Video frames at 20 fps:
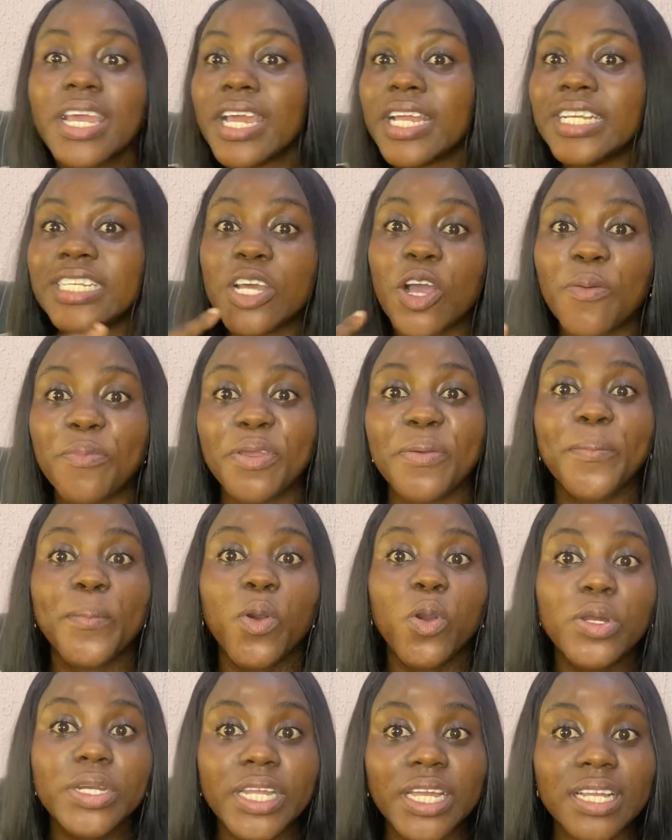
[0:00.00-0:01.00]
There will be
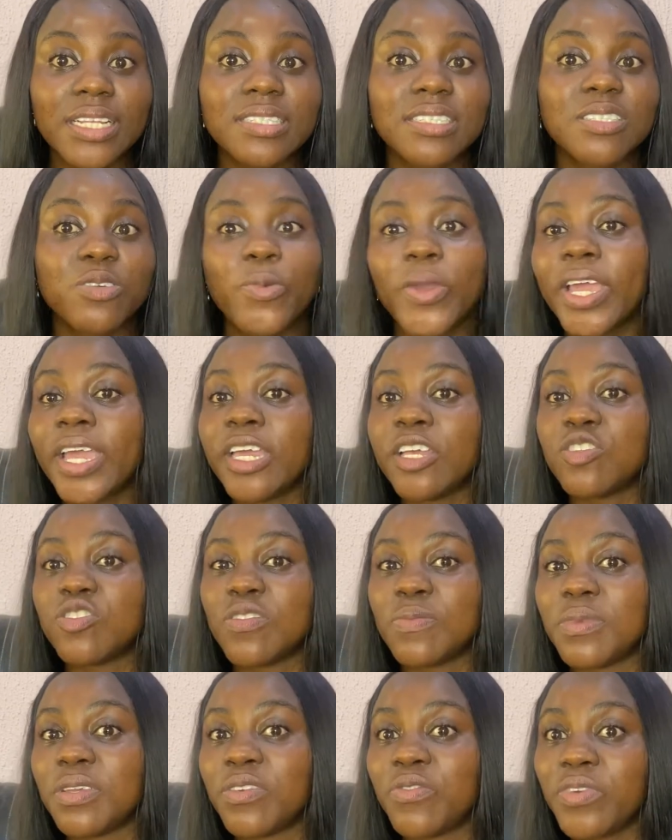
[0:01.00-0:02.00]
mornings where it will
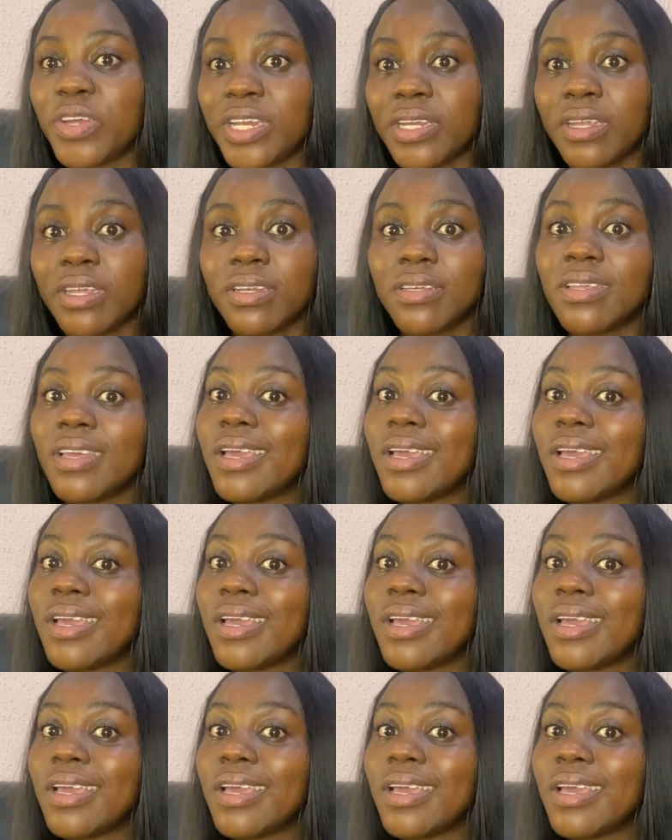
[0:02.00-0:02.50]
be raining.